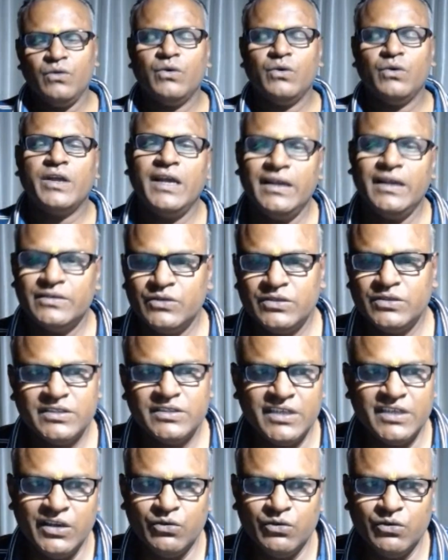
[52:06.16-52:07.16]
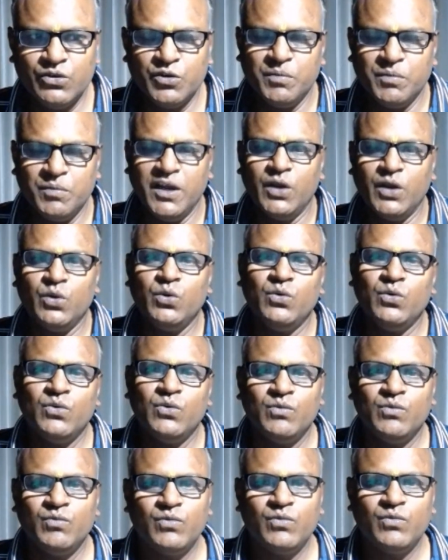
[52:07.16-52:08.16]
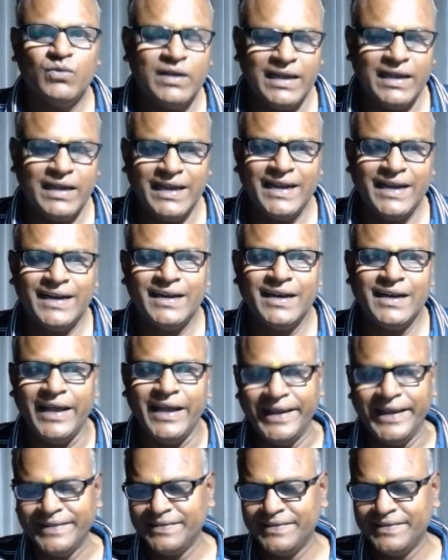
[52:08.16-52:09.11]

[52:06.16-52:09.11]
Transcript: Okay. So see you tomorrow at 9.